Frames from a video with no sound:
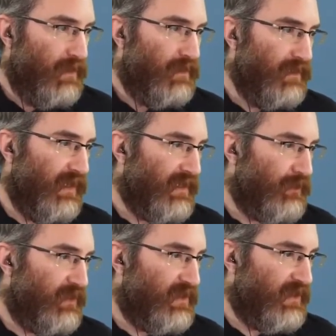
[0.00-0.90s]

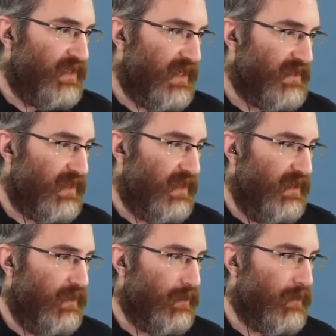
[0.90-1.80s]
Lex was just asking
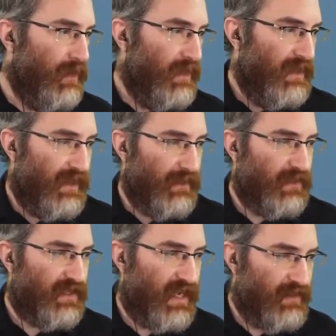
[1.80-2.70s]
here, I
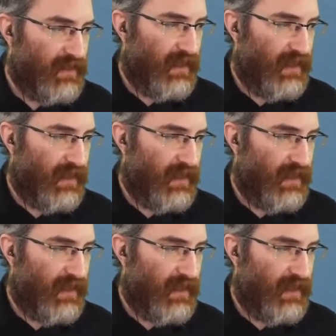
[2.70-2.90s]
understand that